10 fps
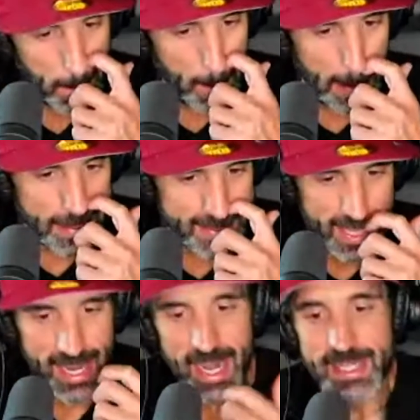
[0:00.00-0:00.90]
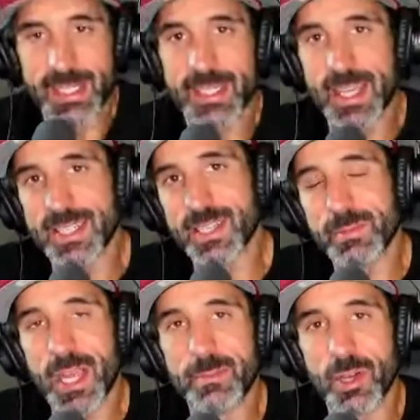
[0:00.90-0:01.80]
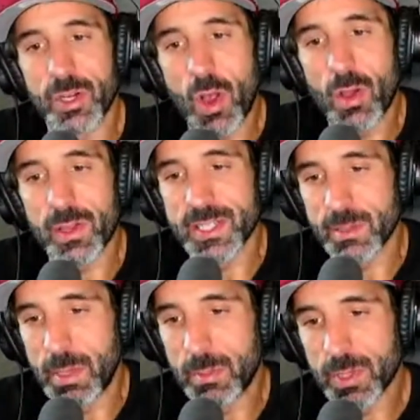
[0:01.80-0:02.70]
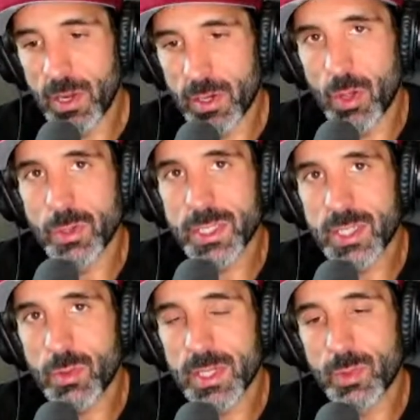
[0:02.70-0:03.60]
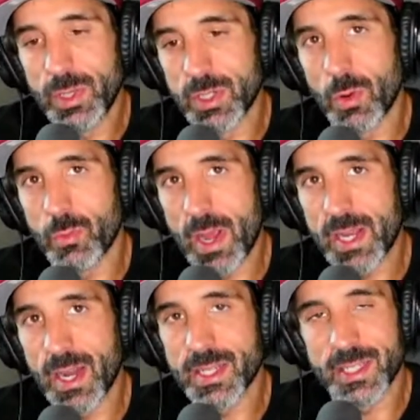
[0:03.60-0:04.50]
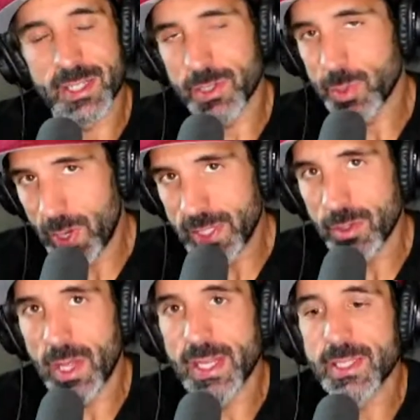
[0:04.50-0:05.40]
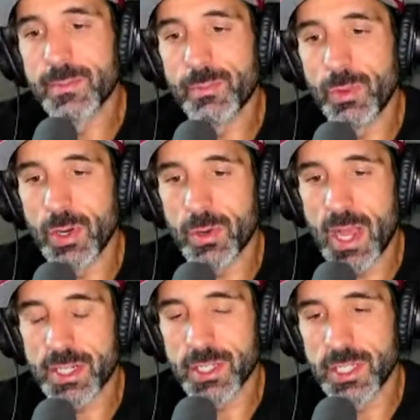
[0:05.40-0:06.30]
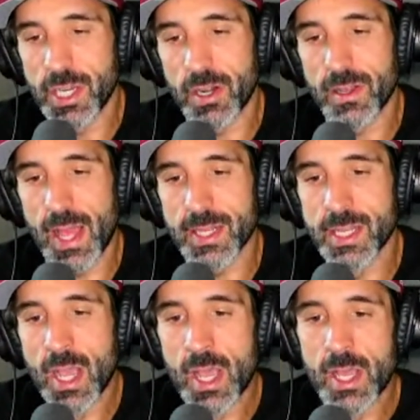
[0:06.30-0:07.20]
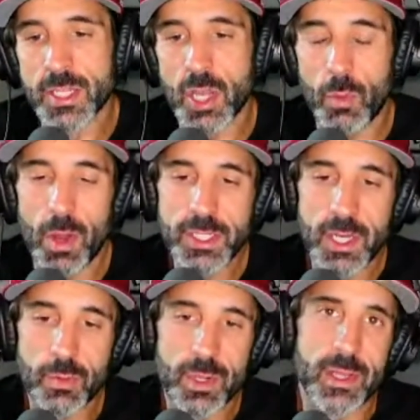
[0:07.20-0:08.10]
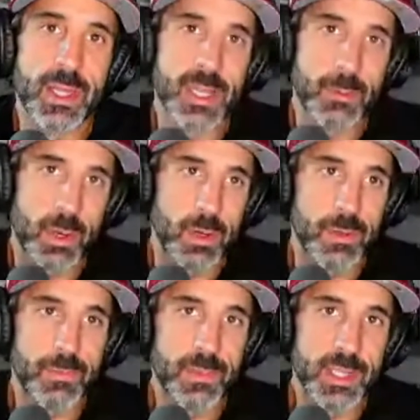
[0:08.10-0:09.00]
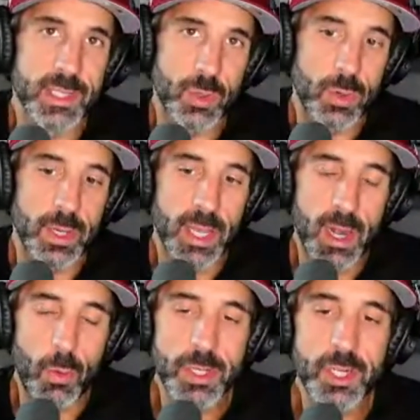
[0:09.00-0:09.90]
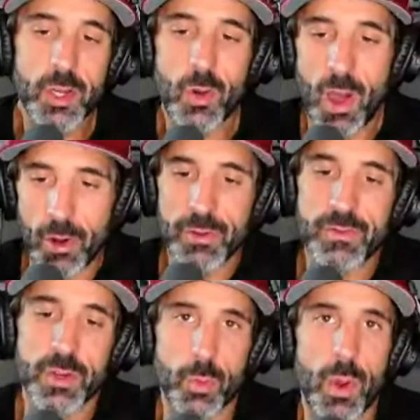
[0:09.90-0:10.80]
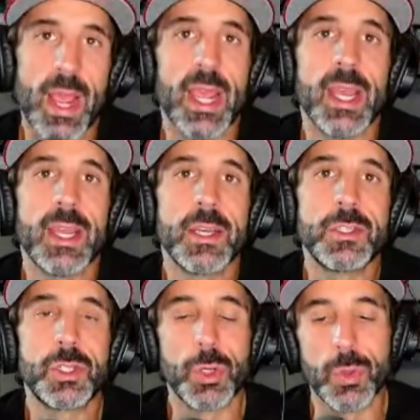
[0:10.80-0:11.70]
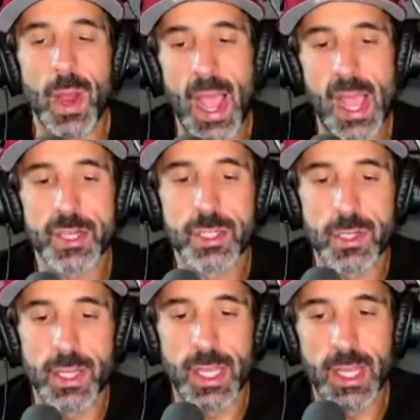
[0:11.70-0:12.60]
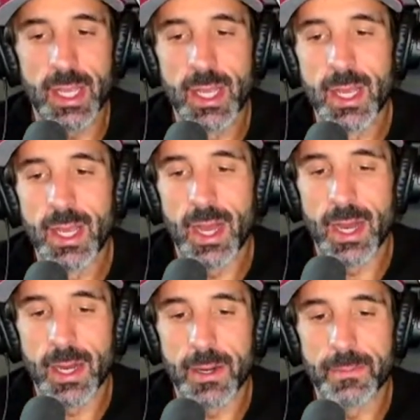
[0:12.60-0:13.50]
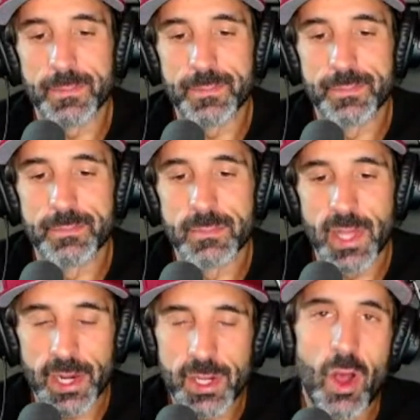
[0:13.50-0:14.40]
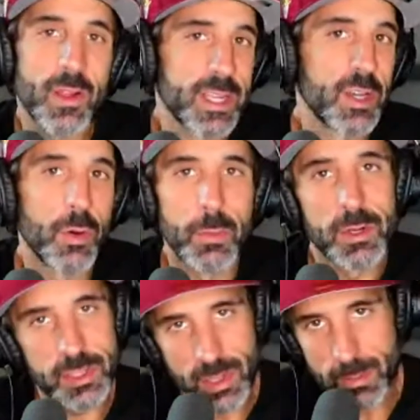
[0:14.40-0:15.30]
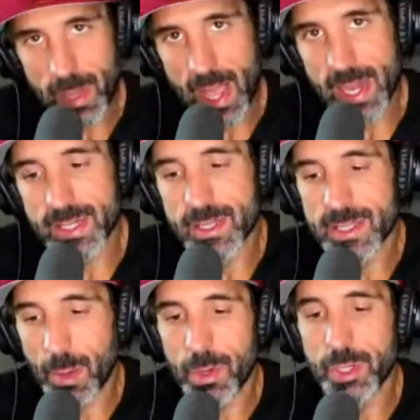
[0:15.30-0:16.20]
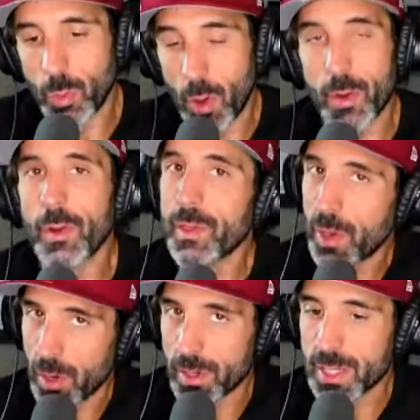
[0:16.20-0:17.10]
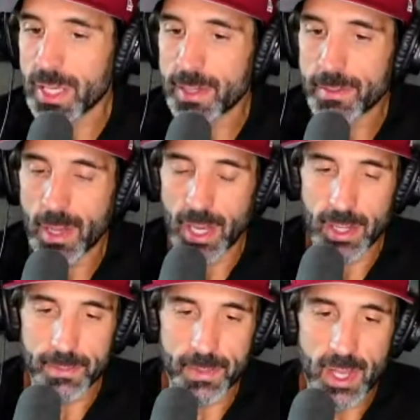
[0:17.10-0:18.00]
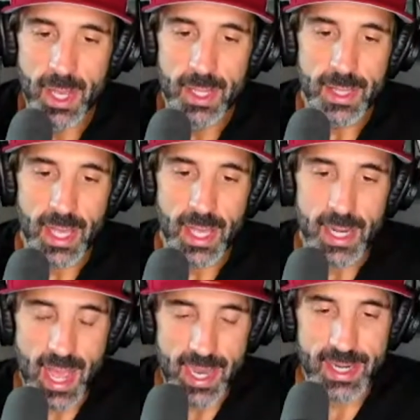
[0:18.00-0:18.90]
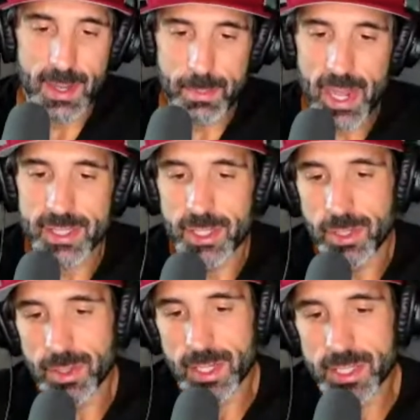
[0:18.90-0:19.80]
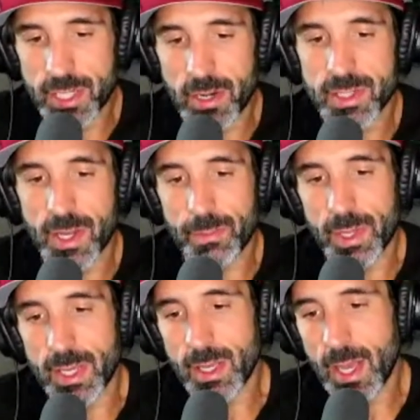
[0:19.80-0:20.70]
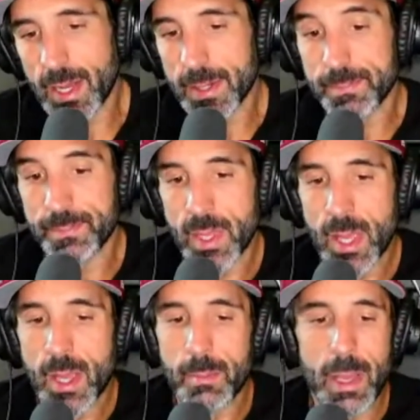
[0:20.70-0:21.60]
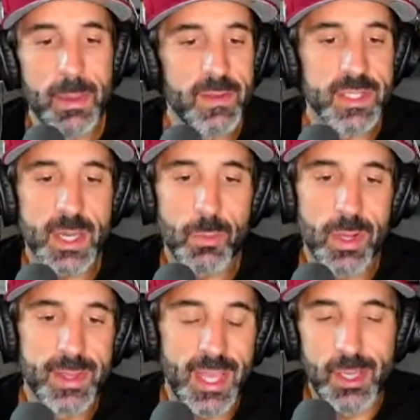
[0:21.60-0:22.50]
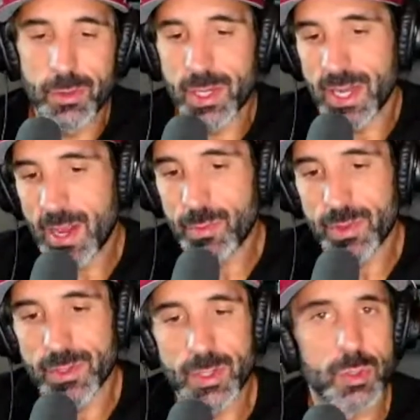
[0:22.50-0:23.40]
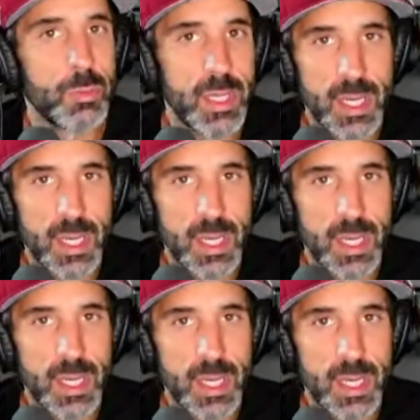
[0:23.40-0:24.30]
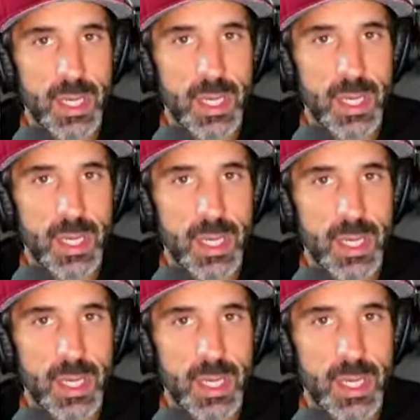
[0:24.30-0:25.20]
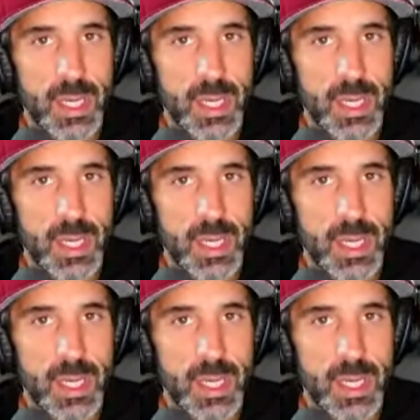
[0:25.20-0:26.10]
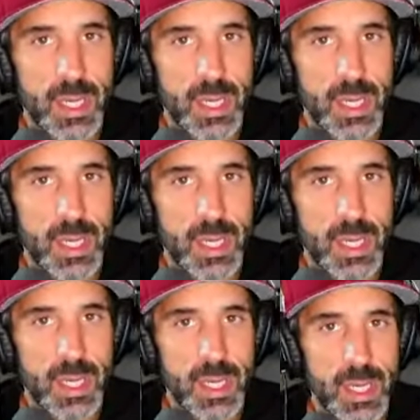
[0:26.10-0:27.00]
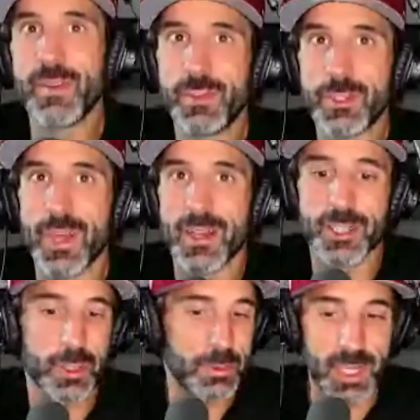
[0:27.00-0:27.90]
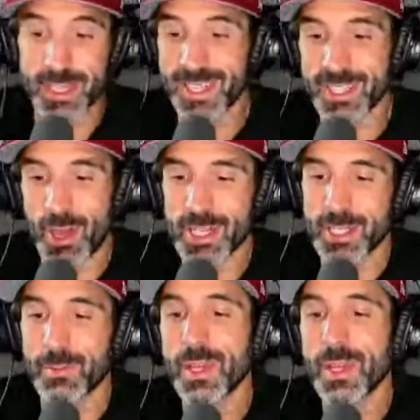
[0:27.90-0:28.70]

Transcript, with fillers: it's that idea that sometimes our colleagues, the people that are closest to us, we don't recognize until it's way too late. We don't actually share that. So I want you to really think about this story and I want you to go out of your way to actually um, let a colleague know about their impact, someone you work with currently um, that has had an impact on you, that shared something. Um, maybe even someone that you connect with on social media. And and here's here's here's the deal. It's great if you do that on social media. I think it's awesome.